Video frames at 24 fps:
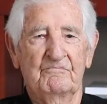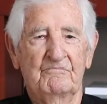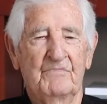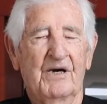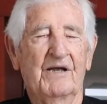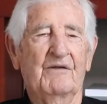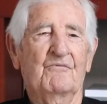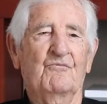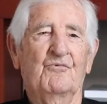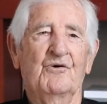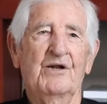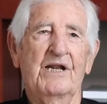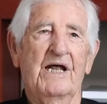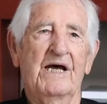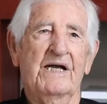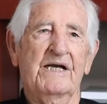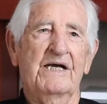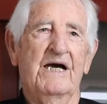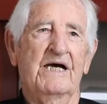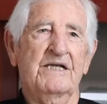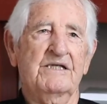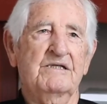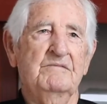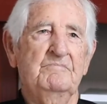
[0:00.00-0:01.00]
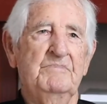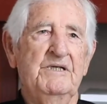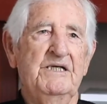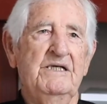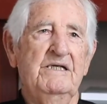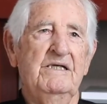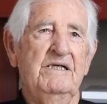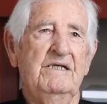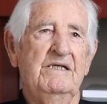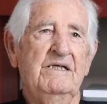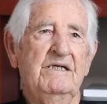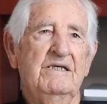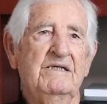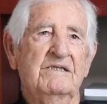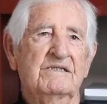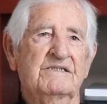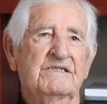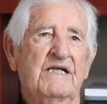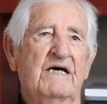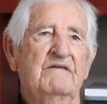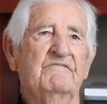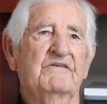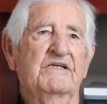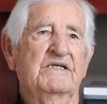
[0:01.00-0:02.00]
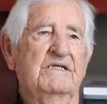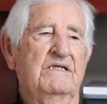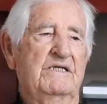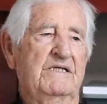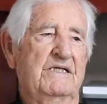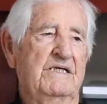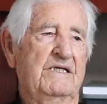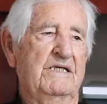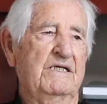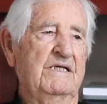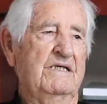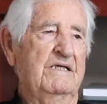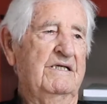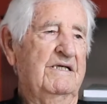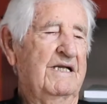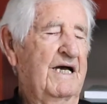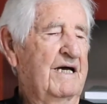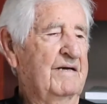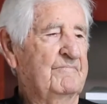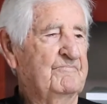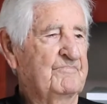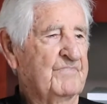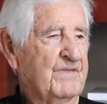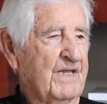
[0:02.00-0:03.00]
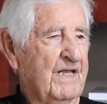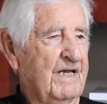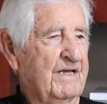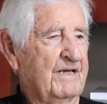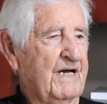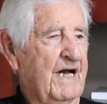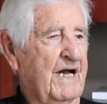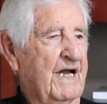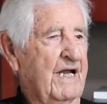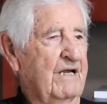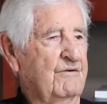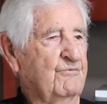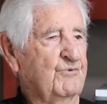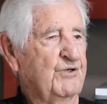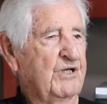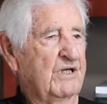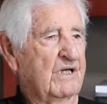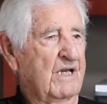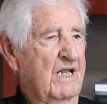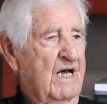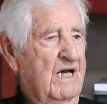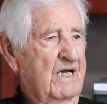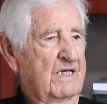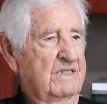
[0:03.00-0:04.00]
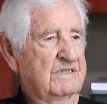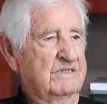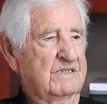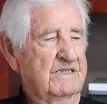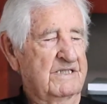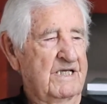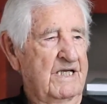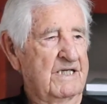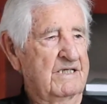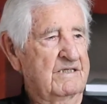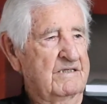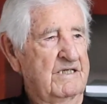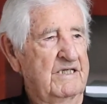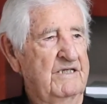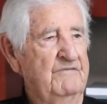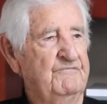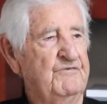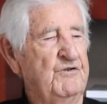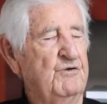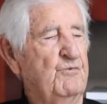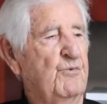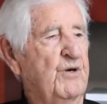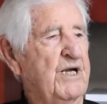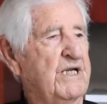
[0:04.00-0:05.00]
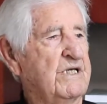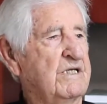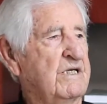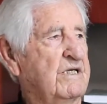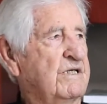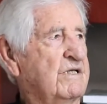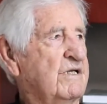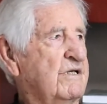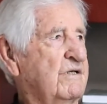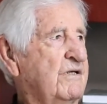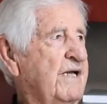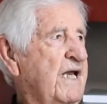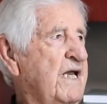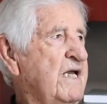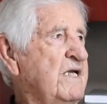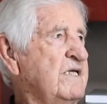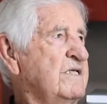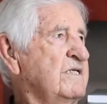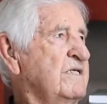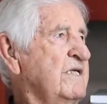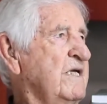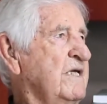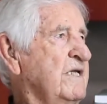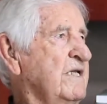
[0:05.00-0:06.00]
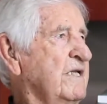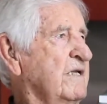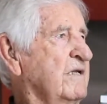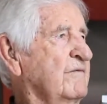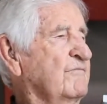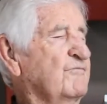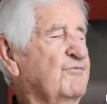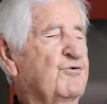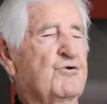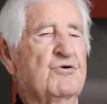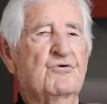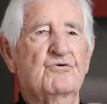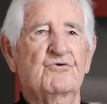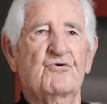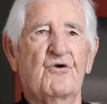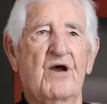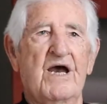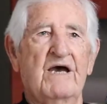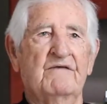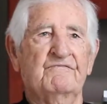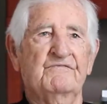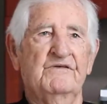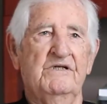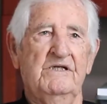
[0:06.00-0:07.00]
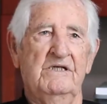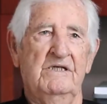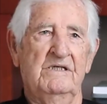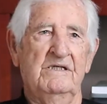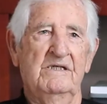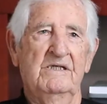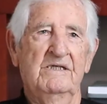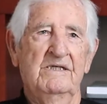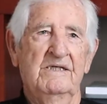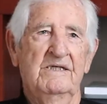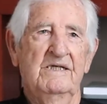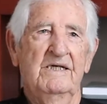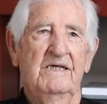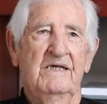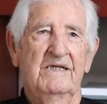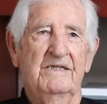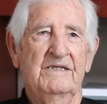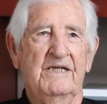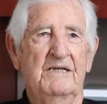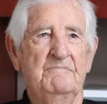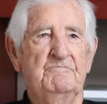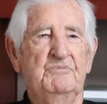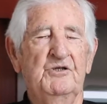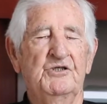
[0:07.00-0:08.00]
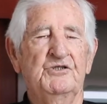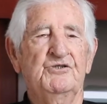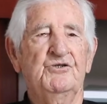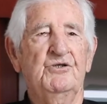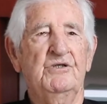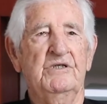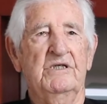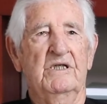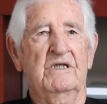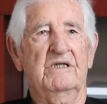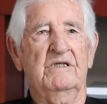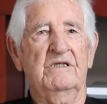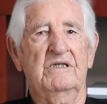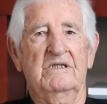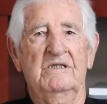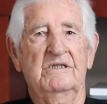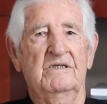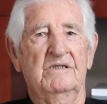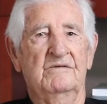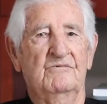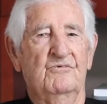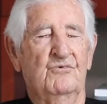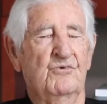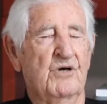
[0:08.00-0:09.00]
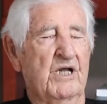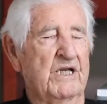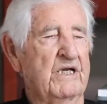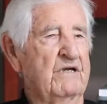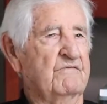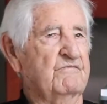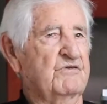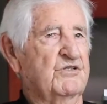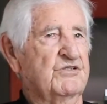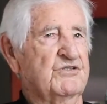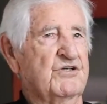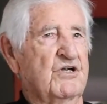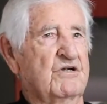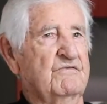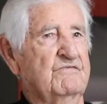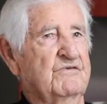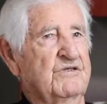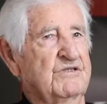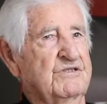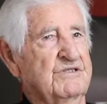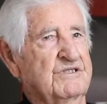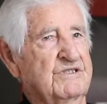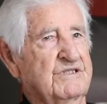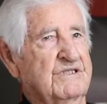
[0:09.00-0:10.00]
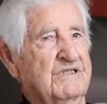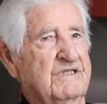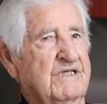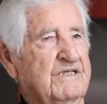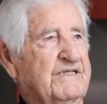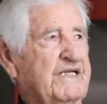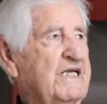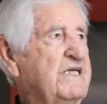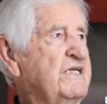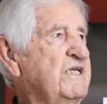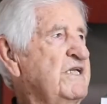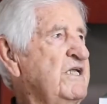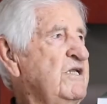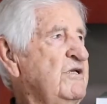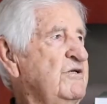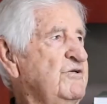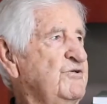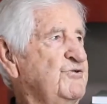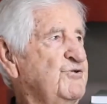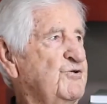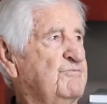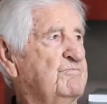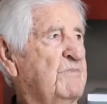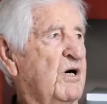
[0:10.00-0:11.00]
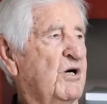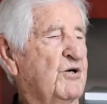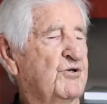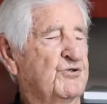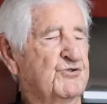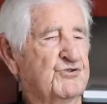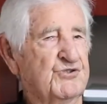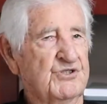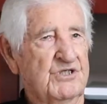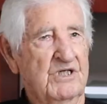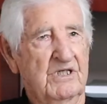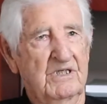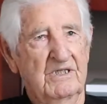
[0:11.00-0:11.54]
But when I got to be 17, I realized that if you waited to 18 and were drafted, they put you in whatever service they needed you most.